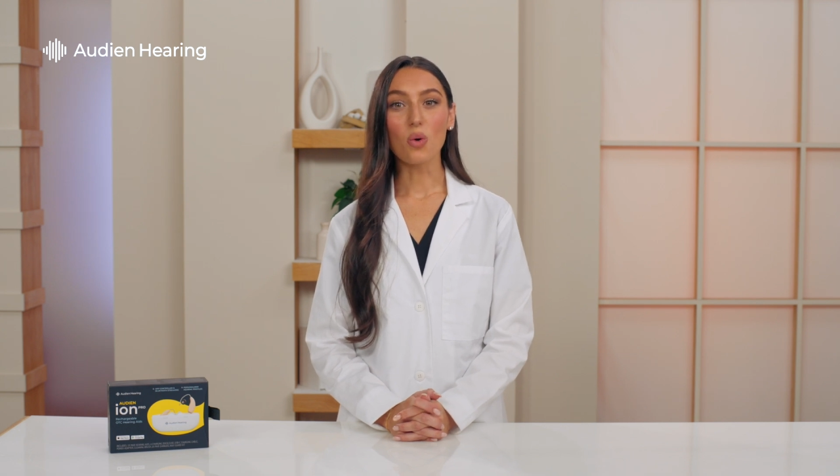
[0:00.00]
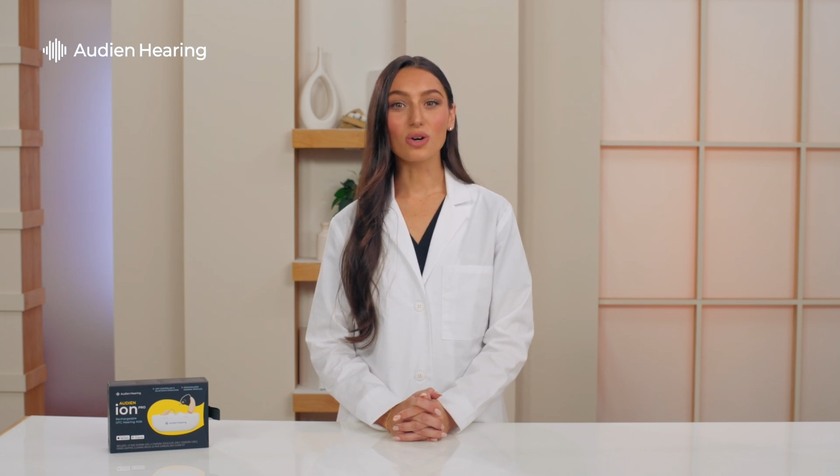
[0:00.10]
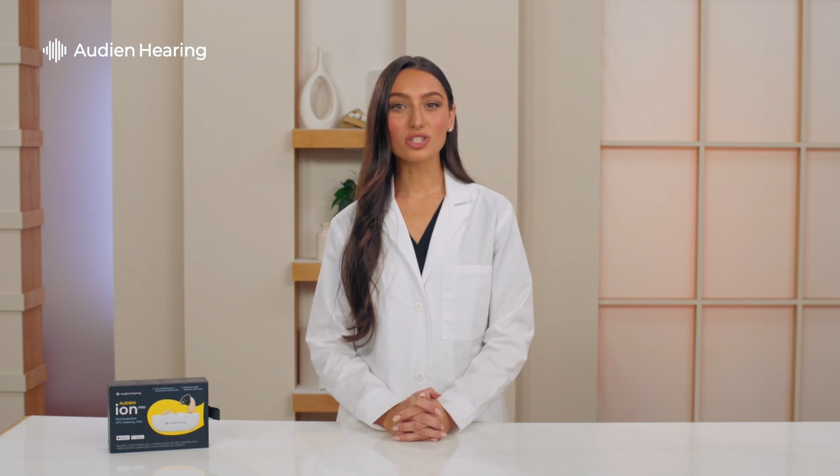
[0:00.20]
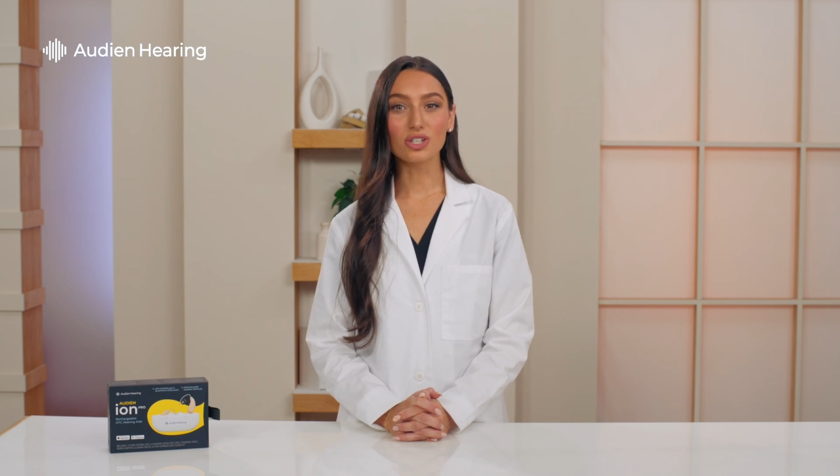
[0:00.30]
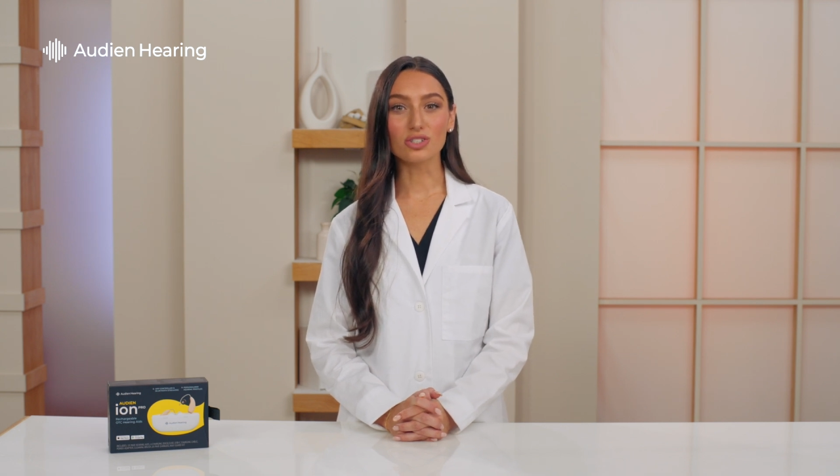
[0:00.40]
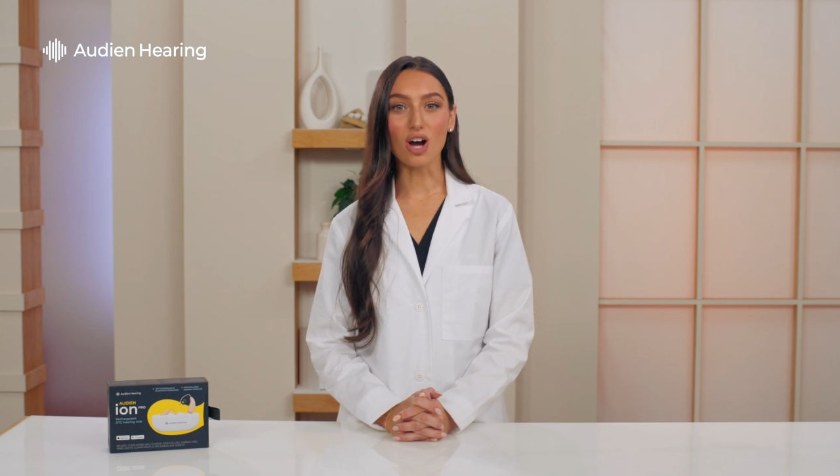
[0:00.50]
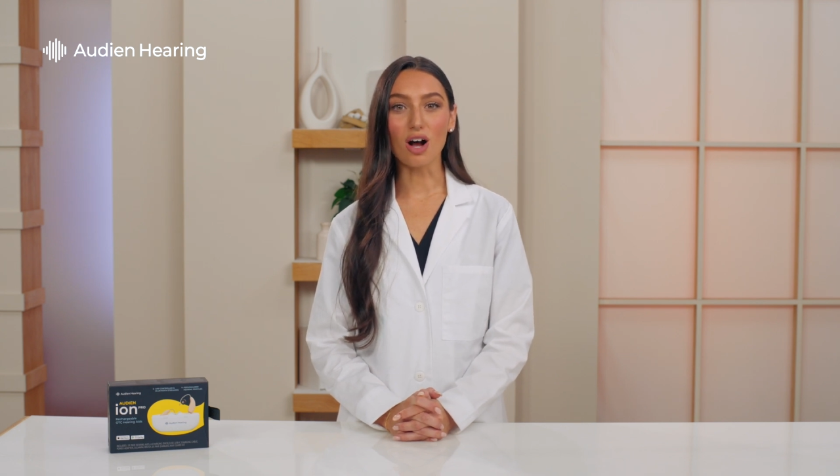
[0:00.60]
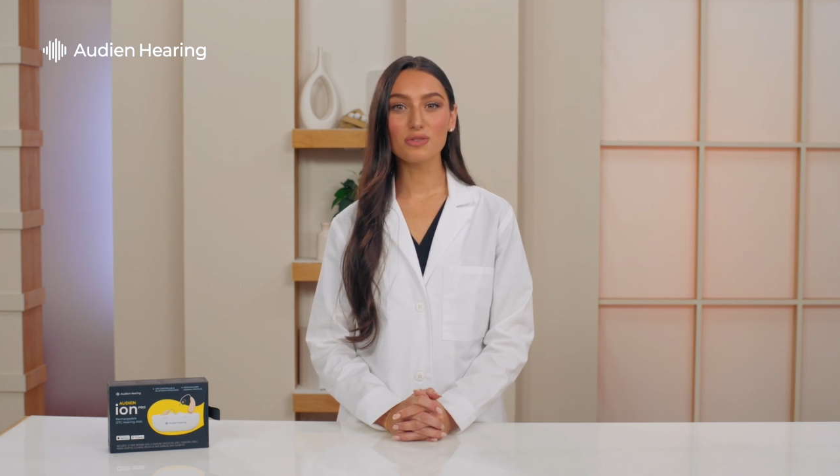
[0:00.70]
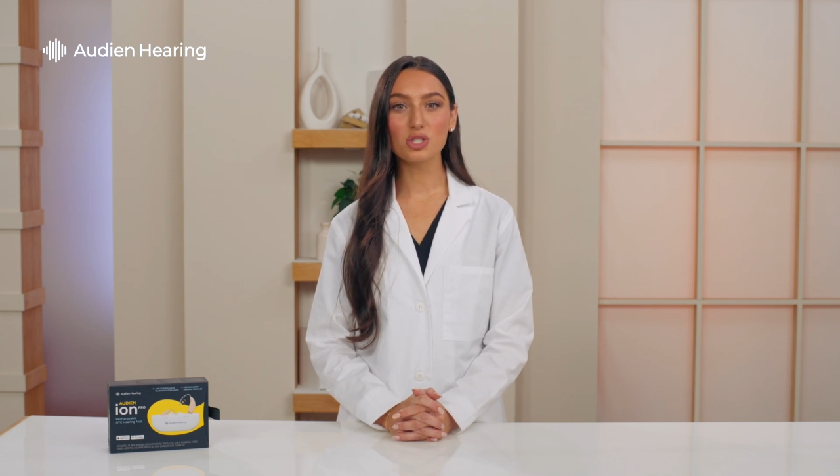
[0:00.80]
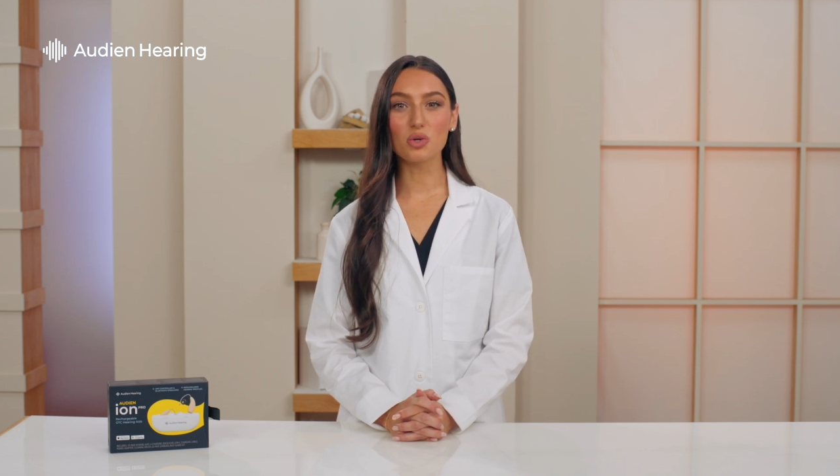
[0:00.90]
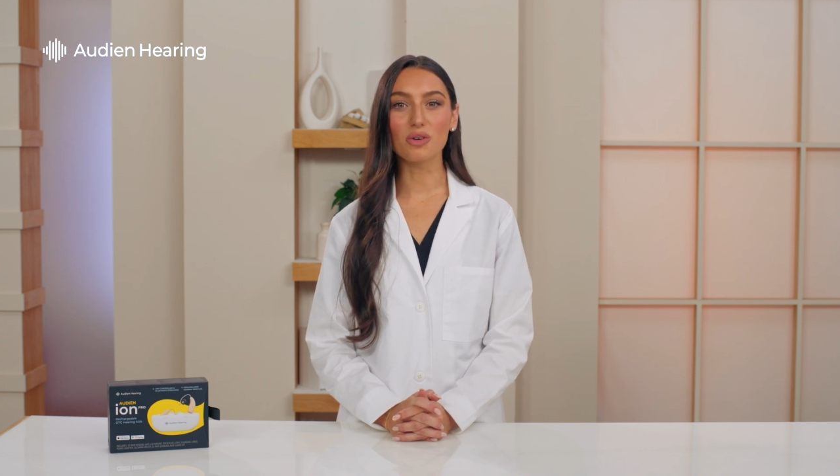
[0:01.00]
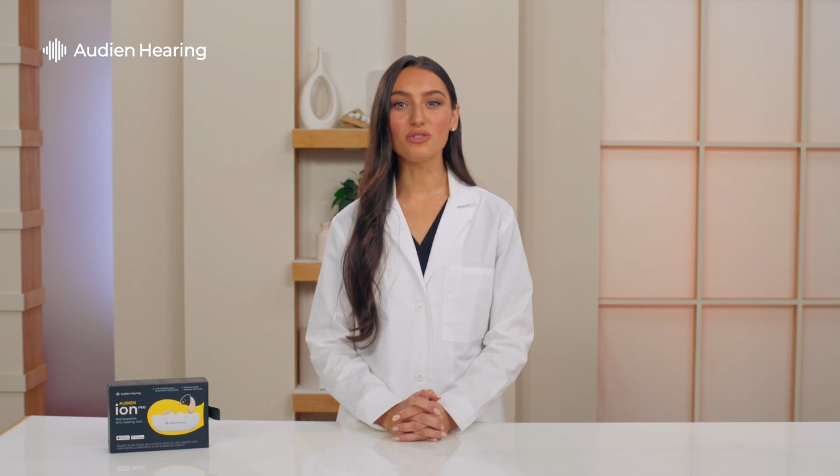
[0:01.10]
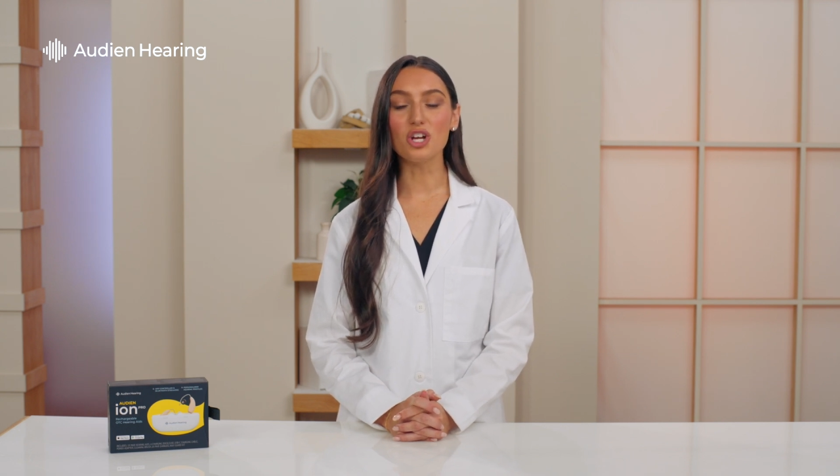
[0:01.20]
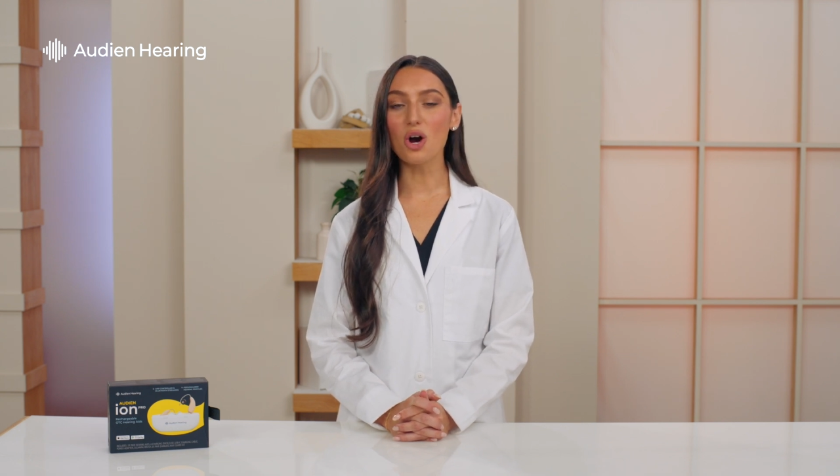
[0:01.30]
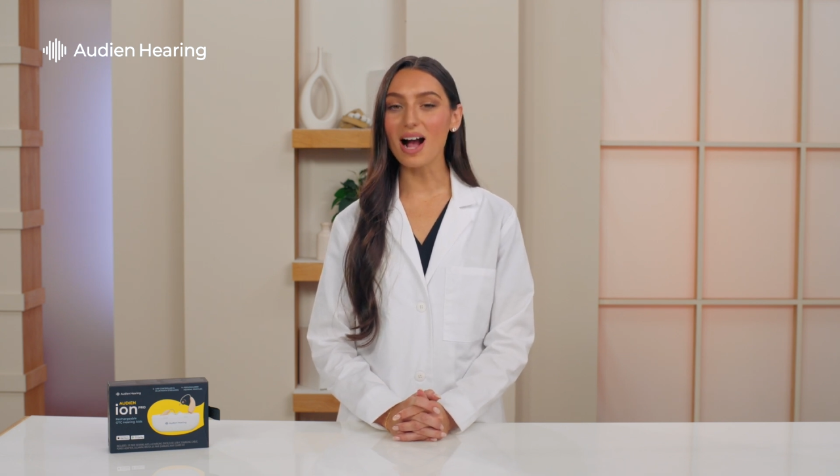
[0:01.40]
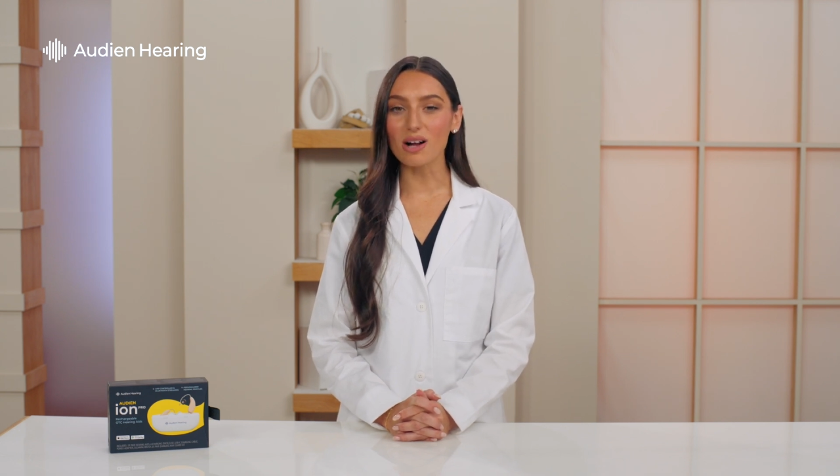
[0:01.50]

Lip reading: or turned off so you have no